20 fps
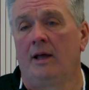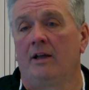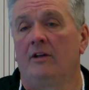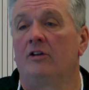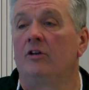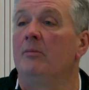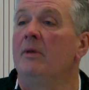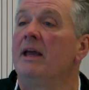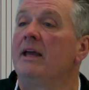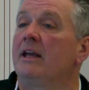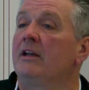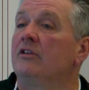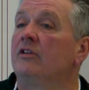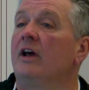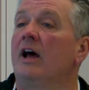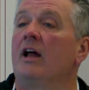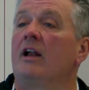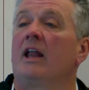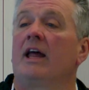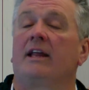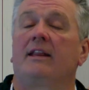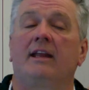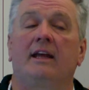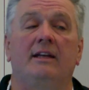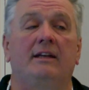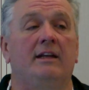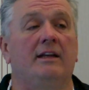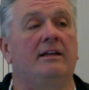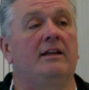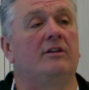to make it sound like they
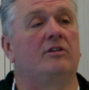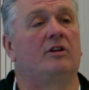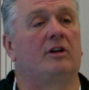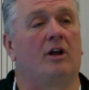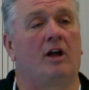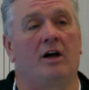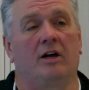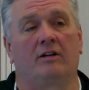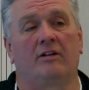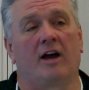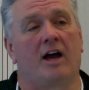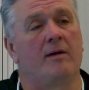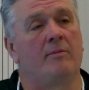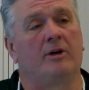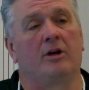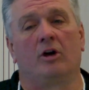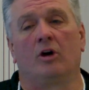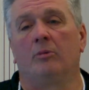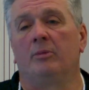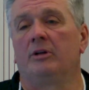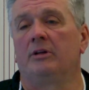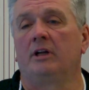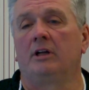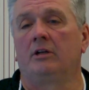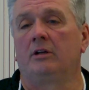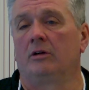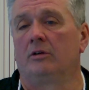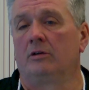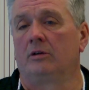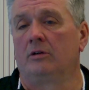did this a long time ago, but they
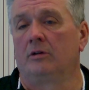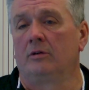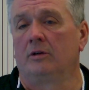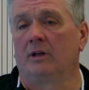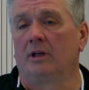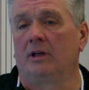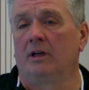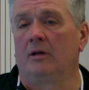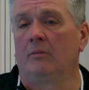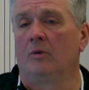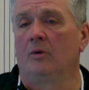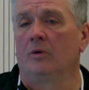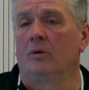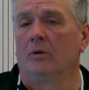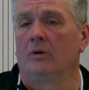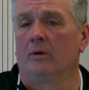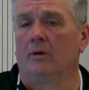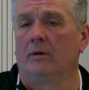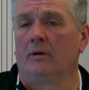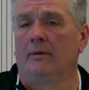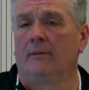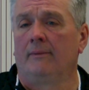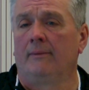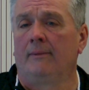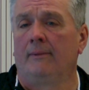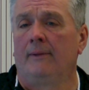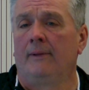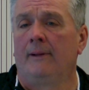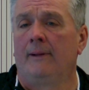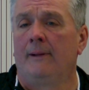don't do it anymore.
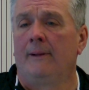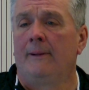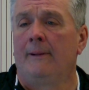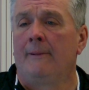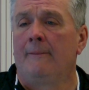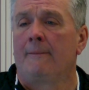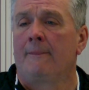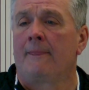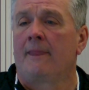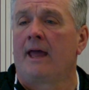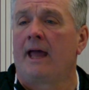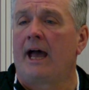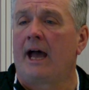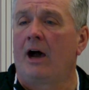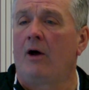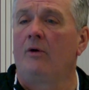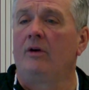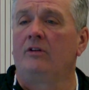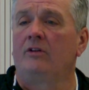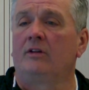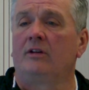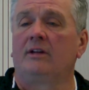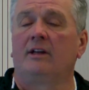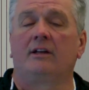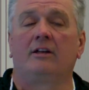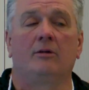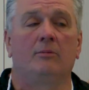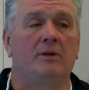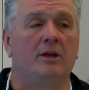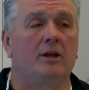How is it
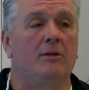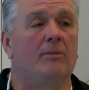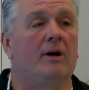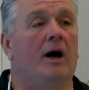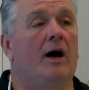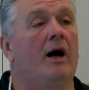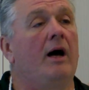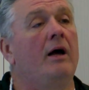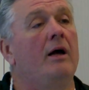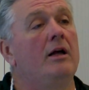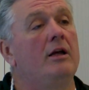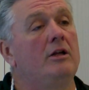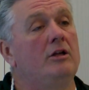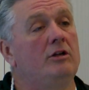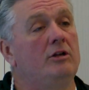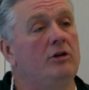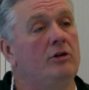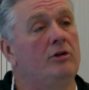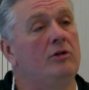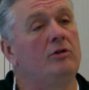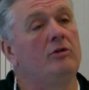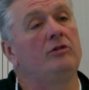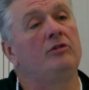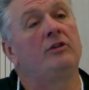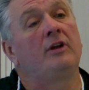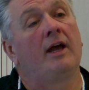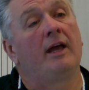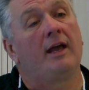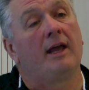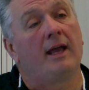that the Mi'kmaq
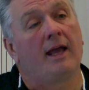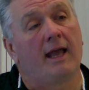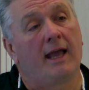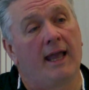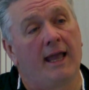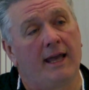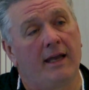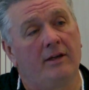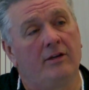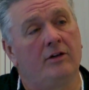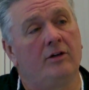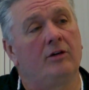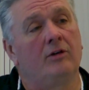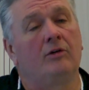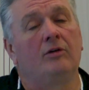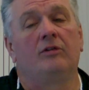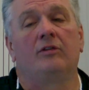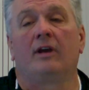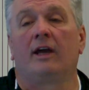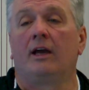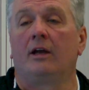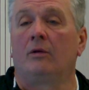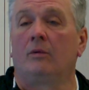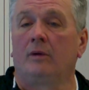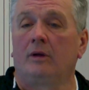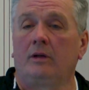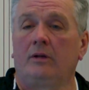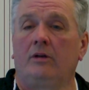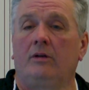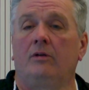used and use and
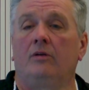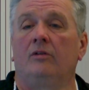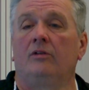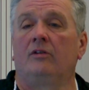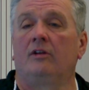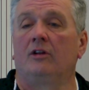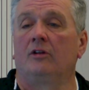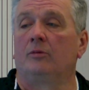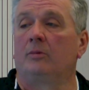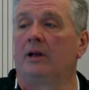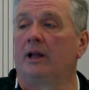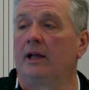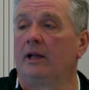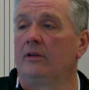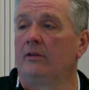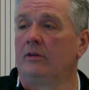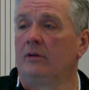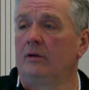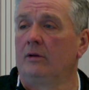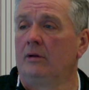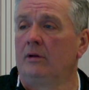will use this place